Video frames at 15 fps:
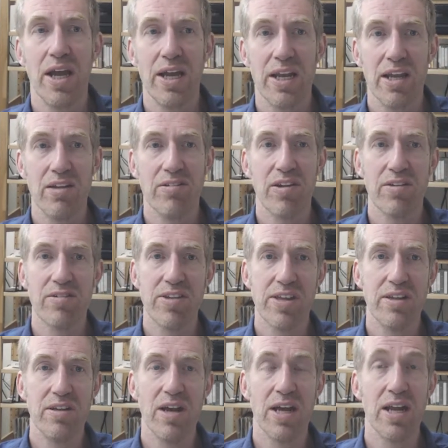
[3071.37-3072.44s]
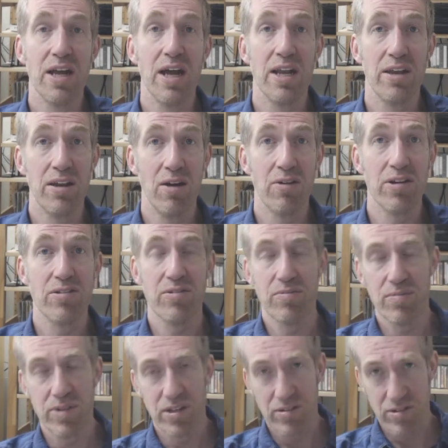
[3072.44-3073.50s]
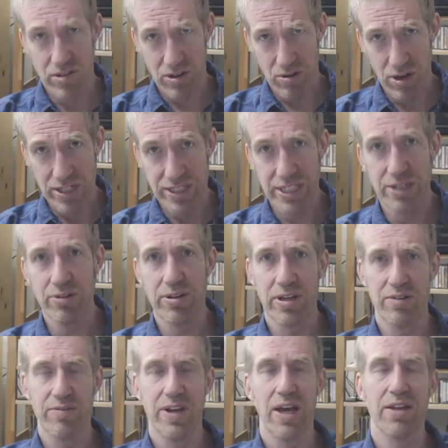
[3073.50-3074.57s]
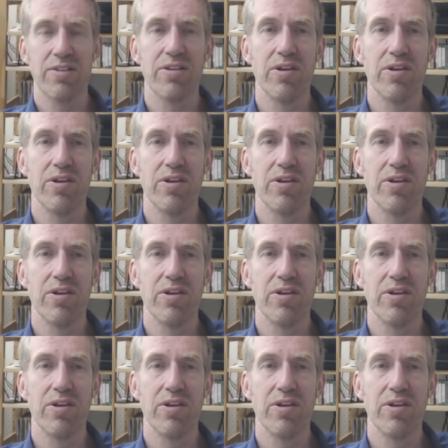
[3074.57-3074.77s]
And he says, and notice this is a criterion of death,